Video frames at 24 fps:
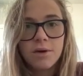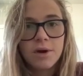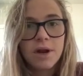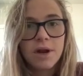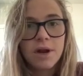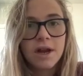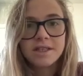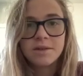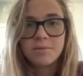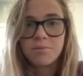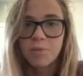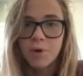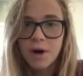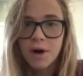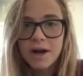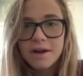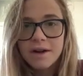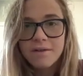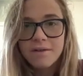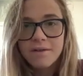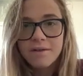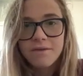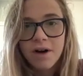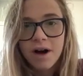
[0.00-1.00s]
or you had some
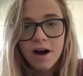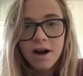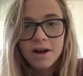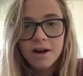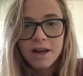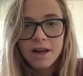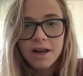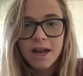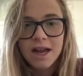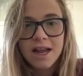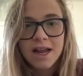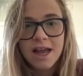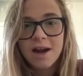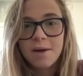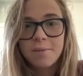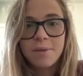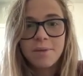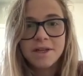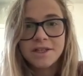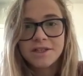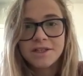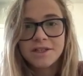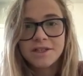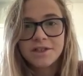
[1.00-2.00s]
brain fog, you got kind of
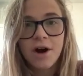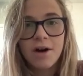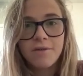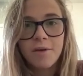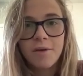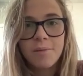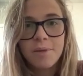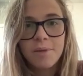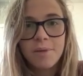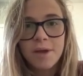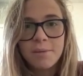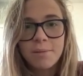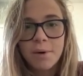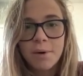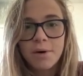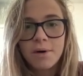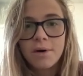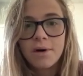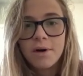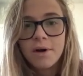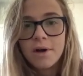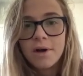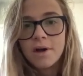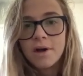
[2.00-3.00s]
pissed off at
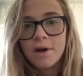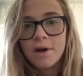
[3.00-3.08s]
people.